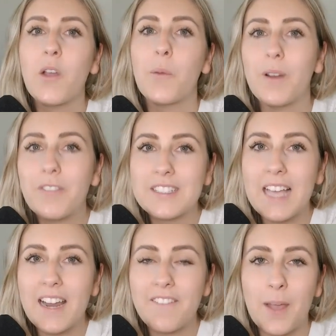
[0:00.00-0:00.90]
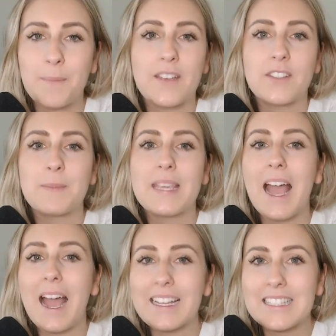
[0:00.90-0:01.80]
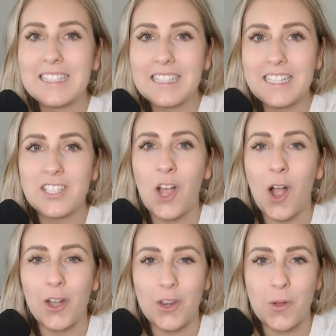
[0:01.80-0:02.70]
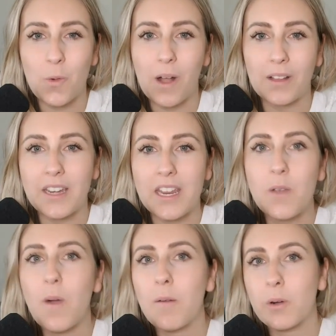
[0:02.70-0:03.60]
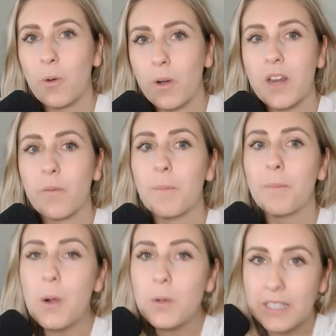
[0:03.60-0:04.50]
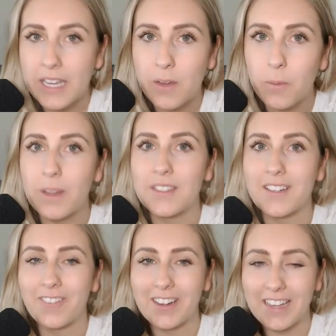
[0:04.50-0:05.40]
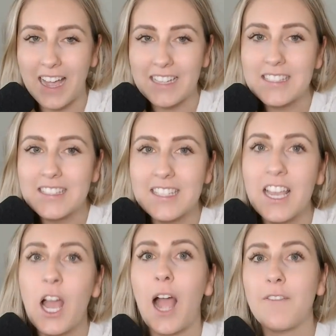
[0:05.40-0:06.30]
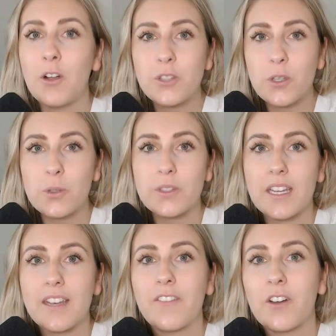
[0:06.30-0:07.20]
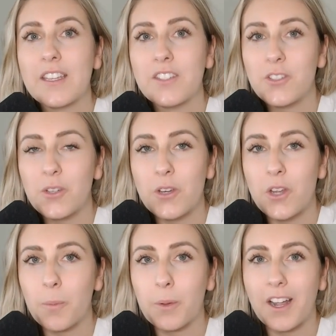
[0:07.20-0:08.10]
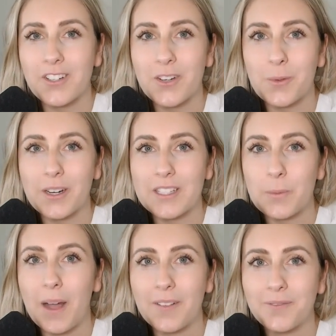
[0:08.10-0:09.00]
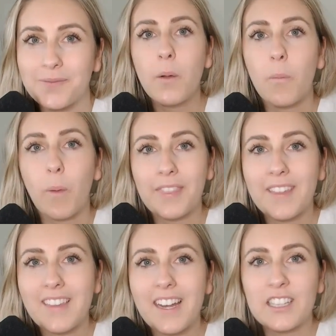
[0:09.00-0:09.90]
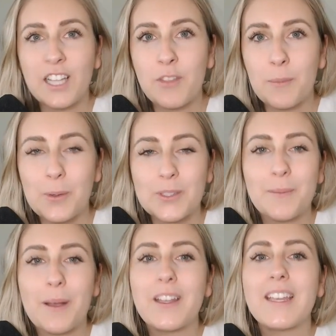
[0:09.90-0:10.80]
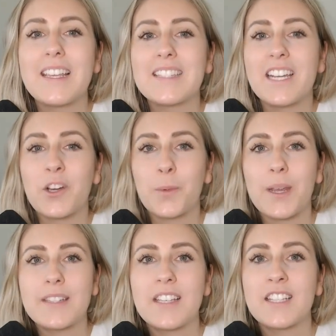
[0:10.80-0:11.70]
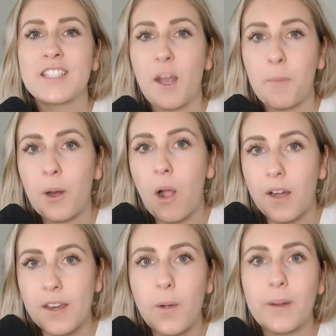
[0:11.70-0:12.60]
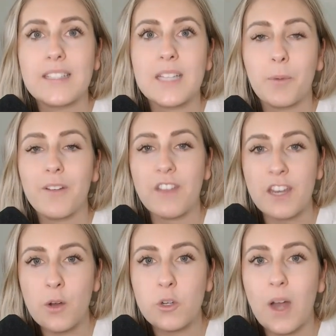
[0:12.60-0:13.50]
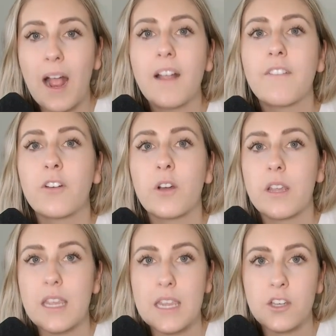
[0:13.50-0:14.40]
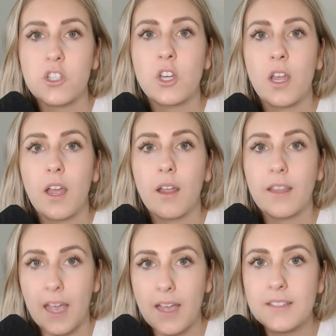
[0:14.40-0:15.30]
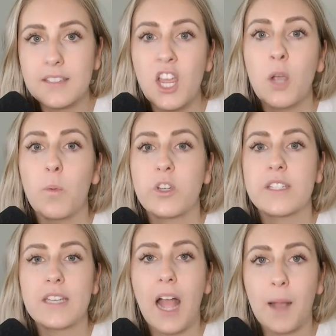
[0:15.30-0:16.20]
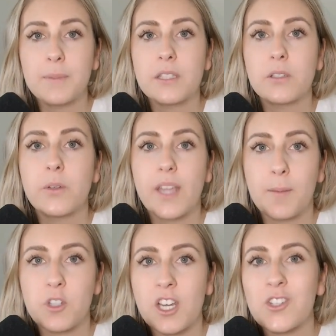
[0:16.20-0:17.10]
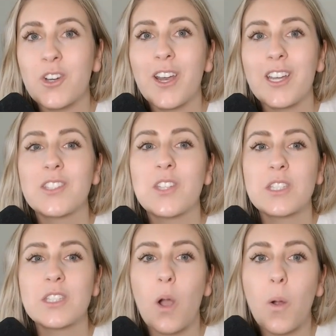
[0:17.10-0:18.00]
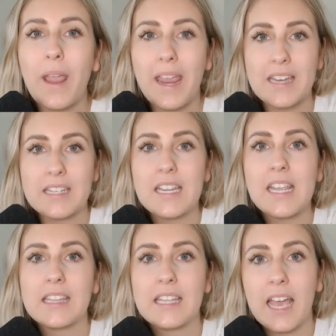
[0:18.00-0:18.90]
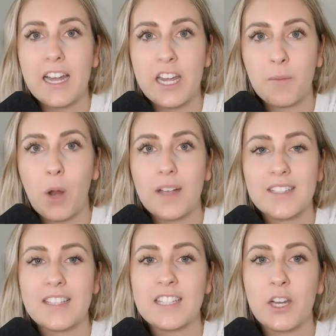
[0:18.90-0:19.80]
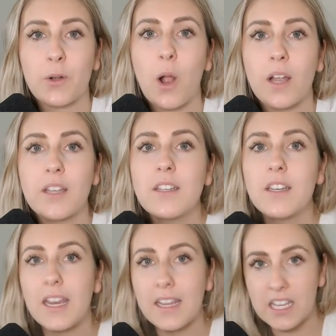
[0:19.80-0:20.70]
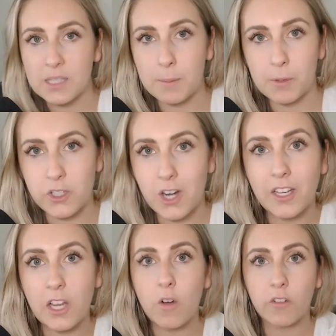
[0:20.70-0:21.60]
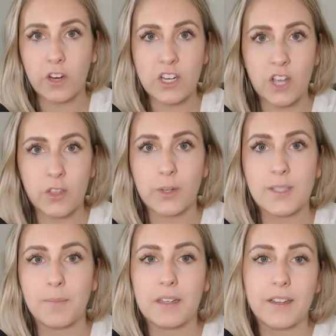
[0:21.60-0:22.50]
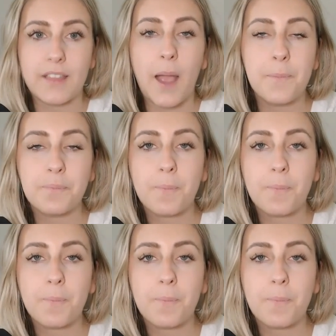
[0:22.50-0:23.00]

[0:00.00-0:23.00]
Riverside FM gives me excellent audio quality while recording remotely with different guests. I've also used it for in-studio production work as well. One thing that I love the most about it is that it creates a separate audio and a separate video track for each guest, which is an absolute game changer and is so handy in the editing process later on in case people are talking over each other or something like that.